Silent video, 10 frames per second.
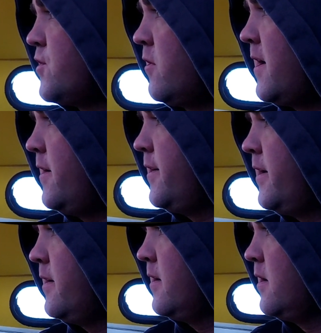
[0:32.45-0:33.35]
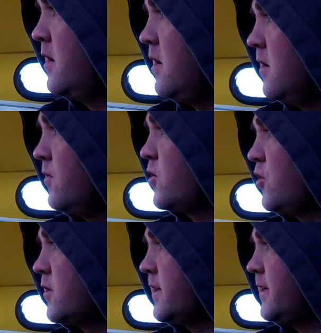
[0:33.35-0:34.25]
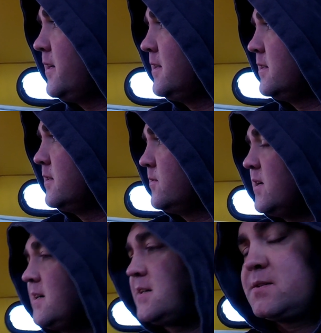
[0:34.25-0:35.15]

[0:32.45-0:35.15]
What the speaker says: your idea? The cooker, right?